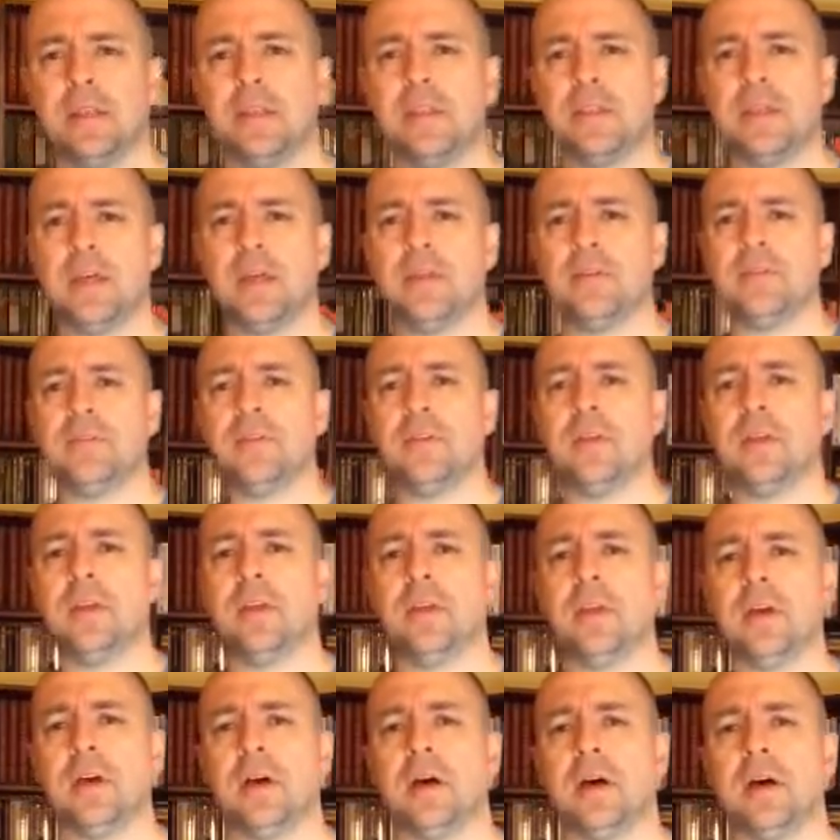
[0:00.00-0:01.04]
that
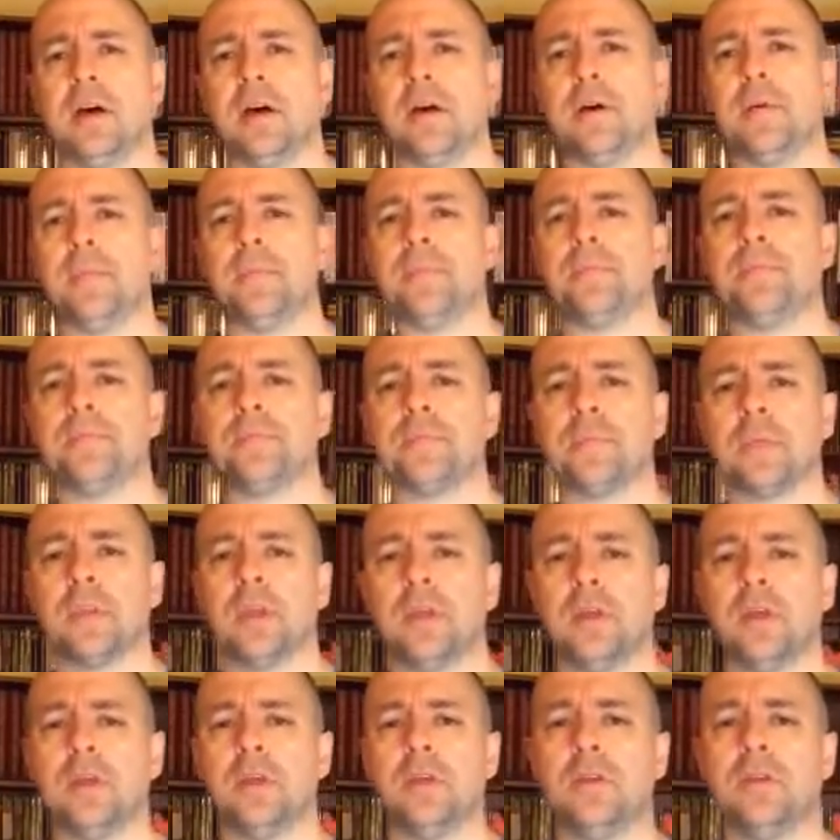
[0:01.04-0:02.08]

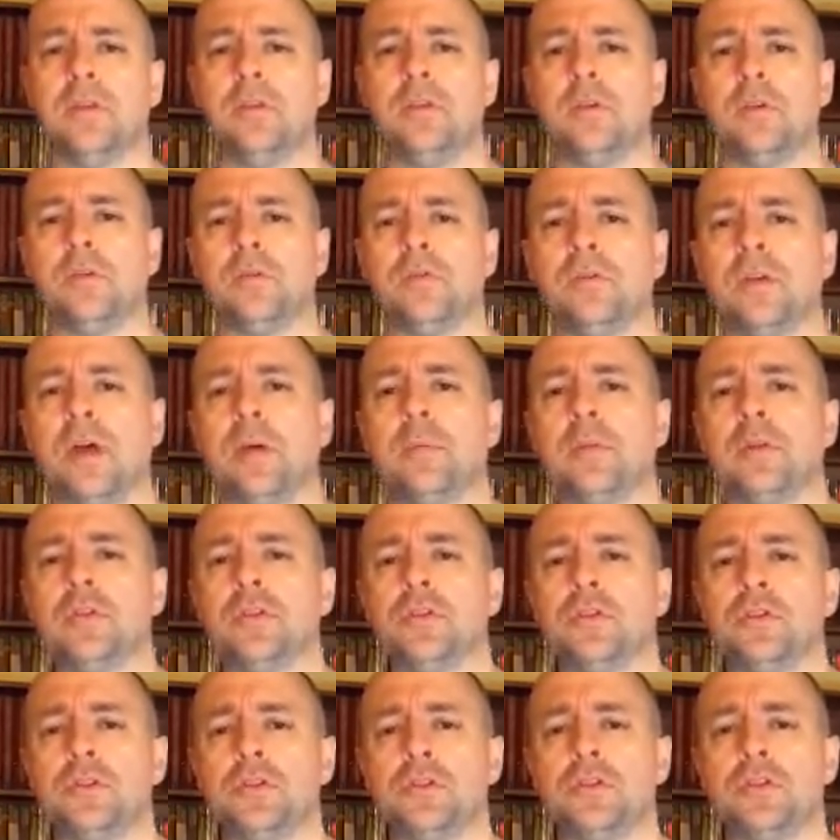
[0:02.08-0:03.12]
Simon
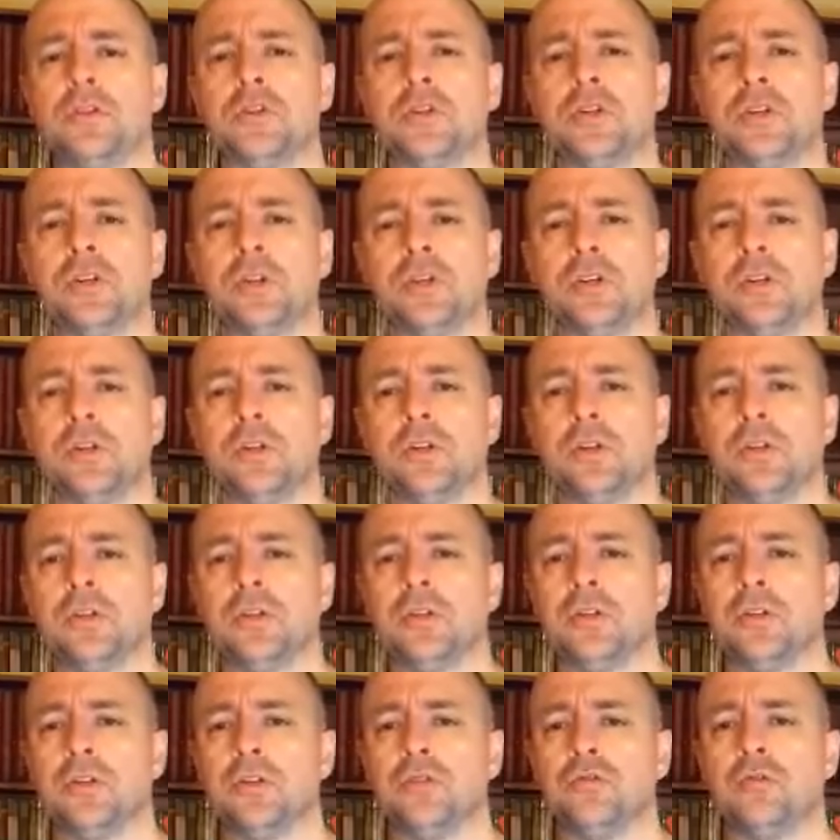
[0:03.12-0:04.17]
and Schuster
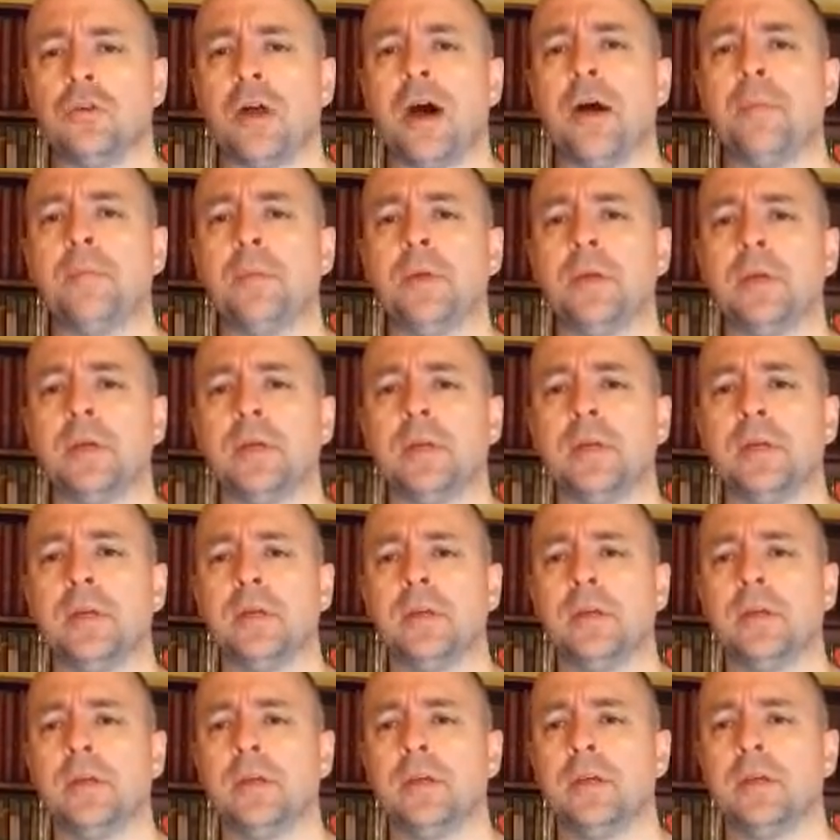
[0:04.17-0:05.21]
dropping
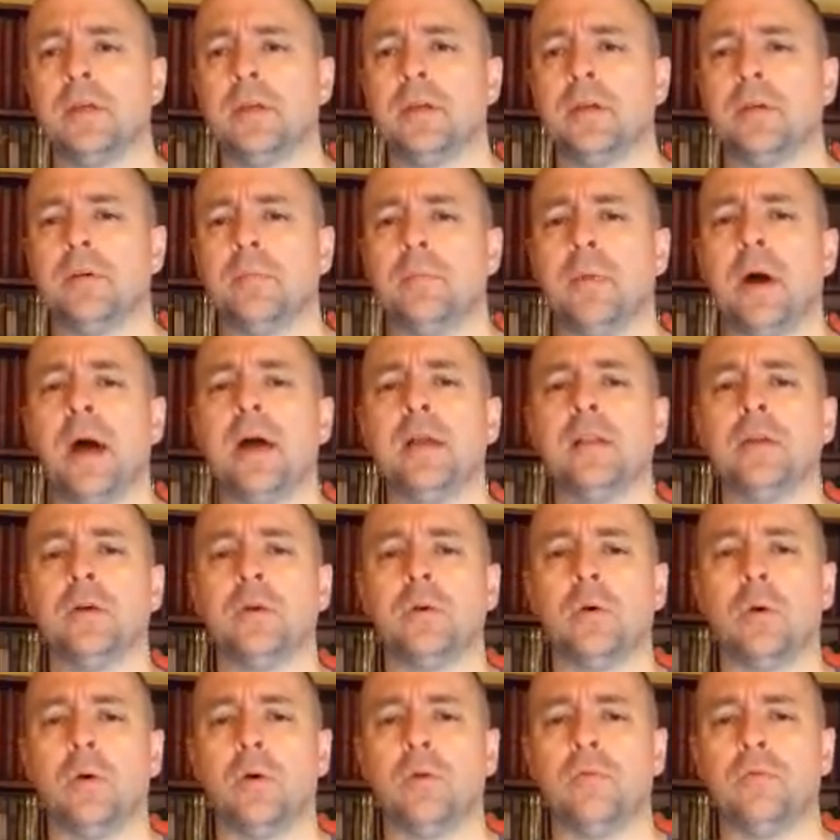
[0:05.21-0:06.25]

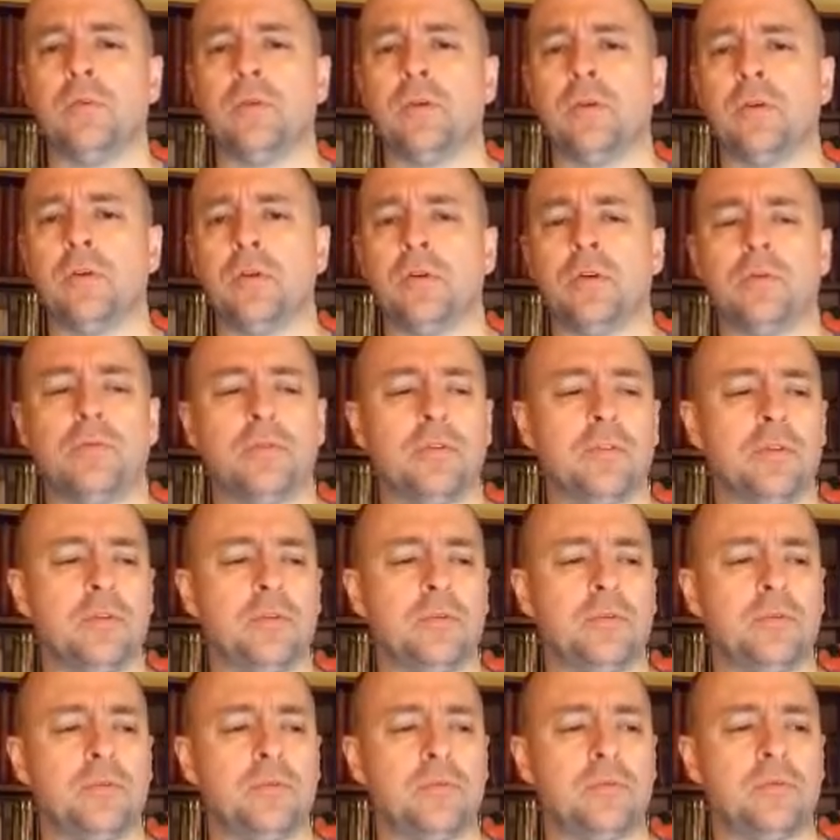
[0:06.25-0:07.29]
Milo over
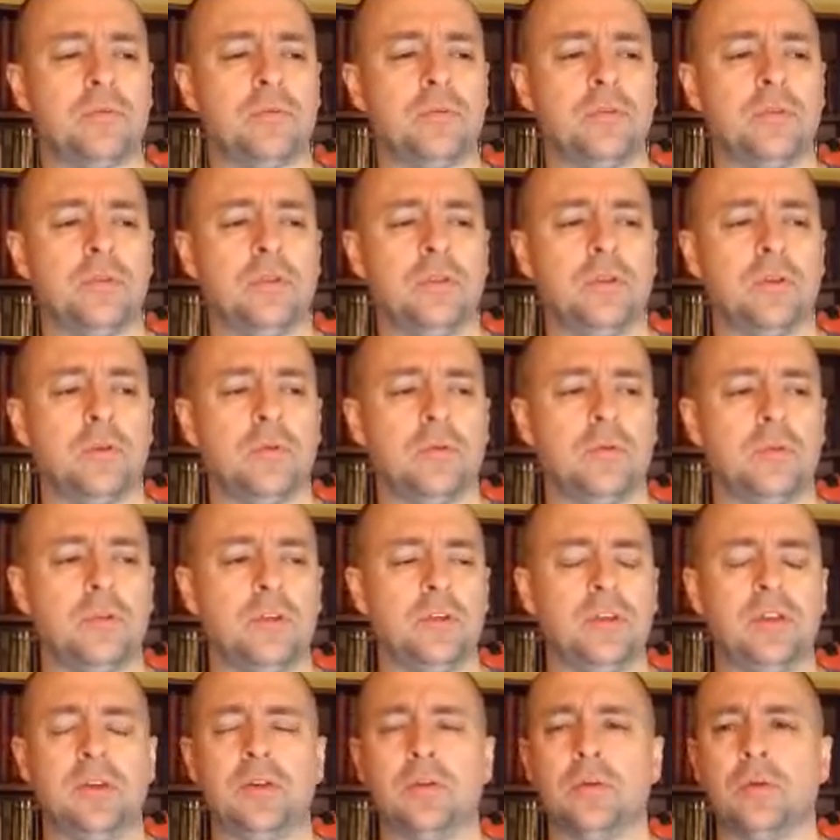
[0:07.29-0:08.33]
this
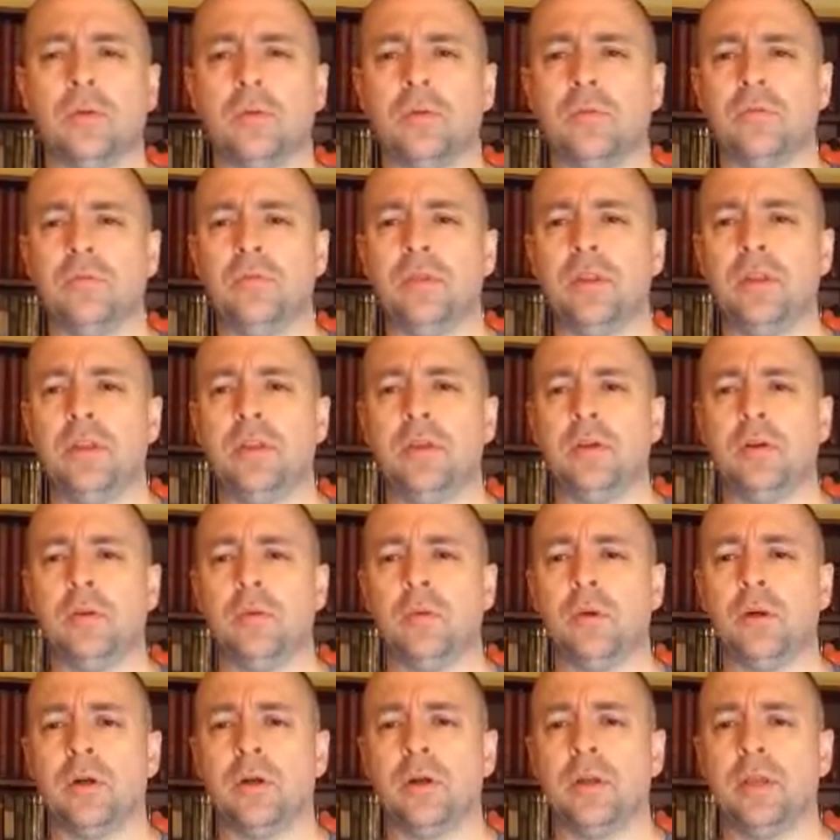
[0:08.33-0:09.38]
year-old video
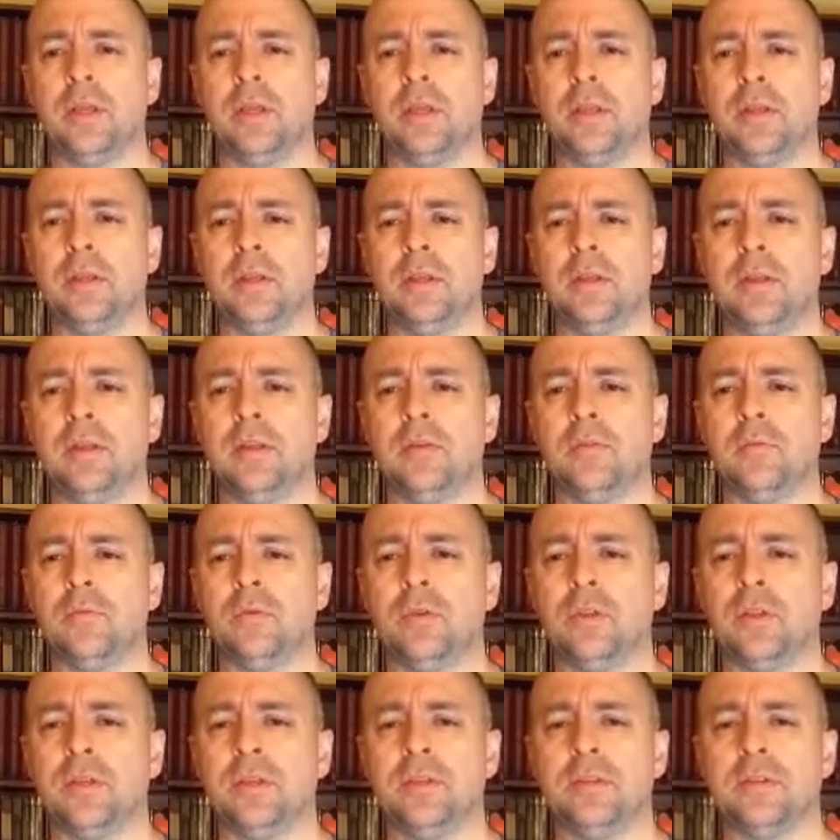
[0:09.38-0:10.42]
where he didn't
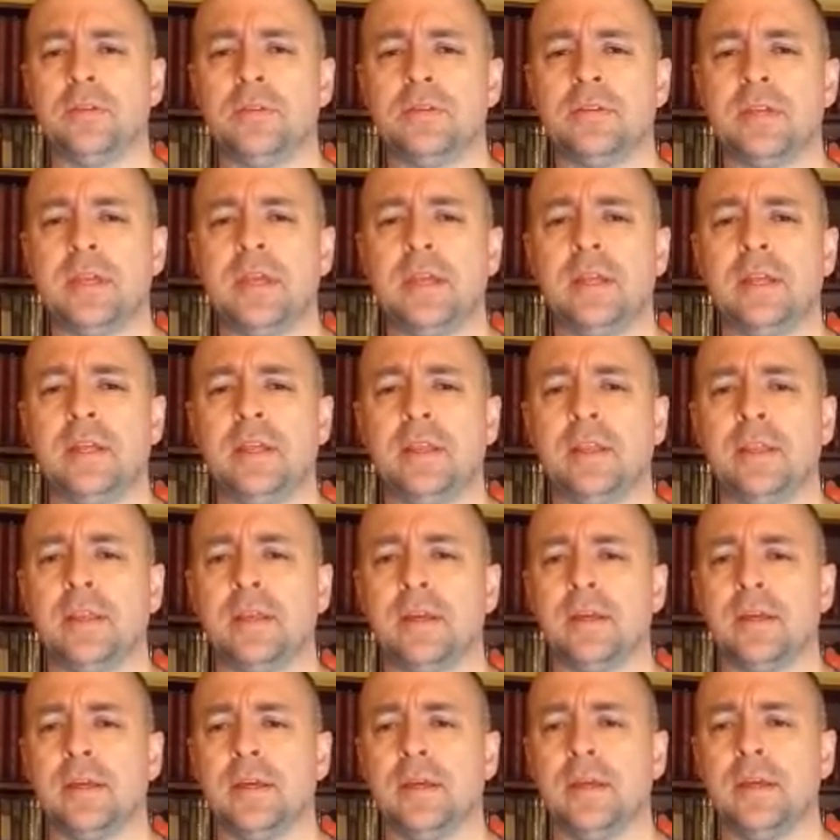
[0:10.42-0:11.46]
really say
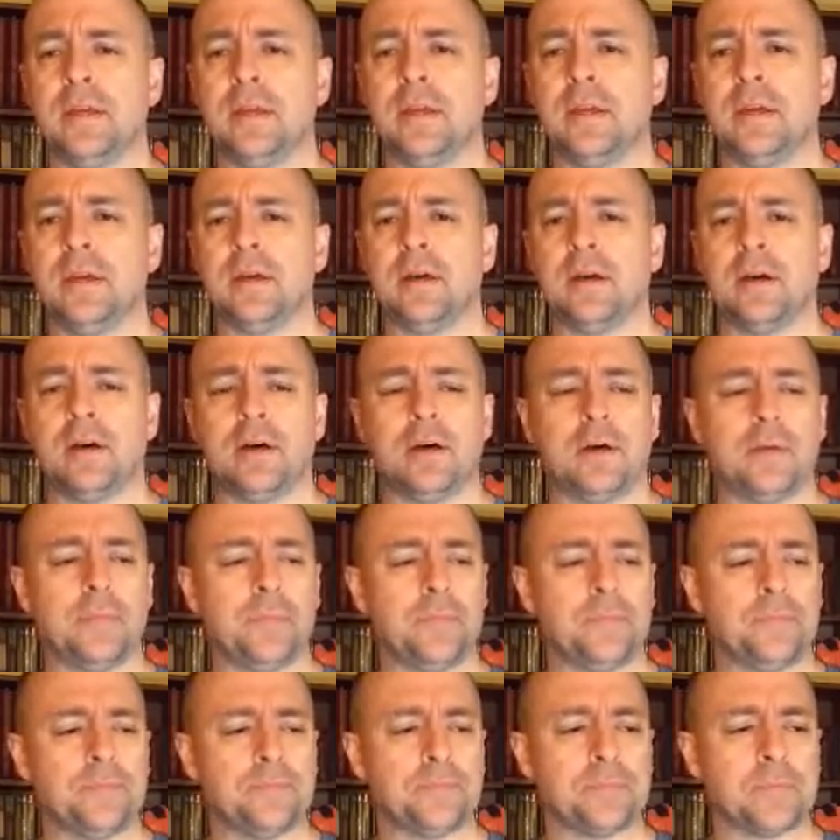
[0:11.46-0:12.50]
anything
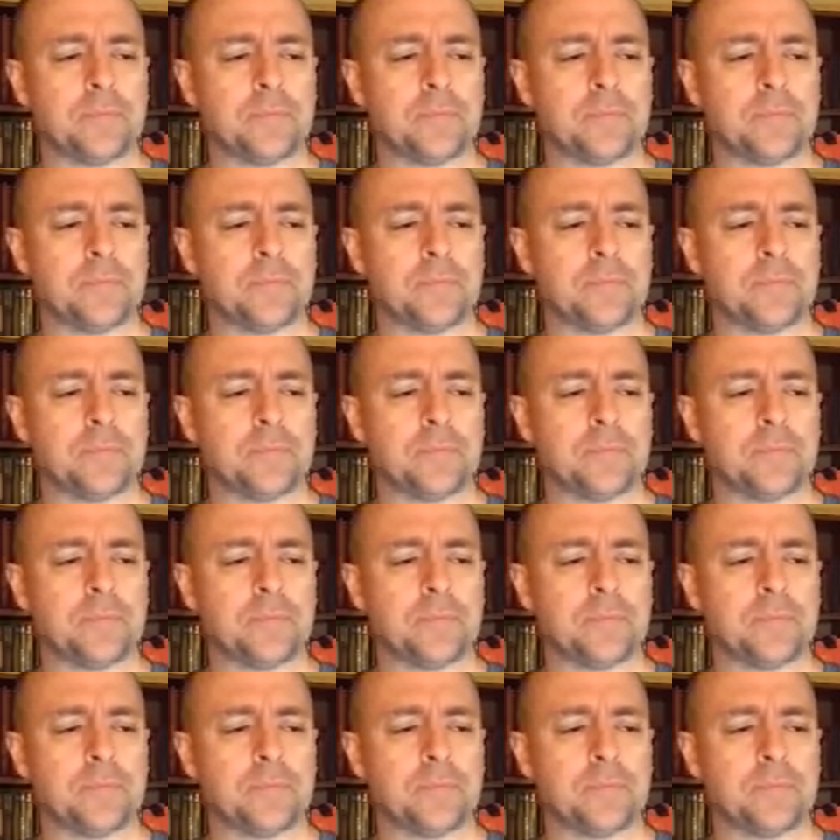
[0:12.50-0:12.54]
to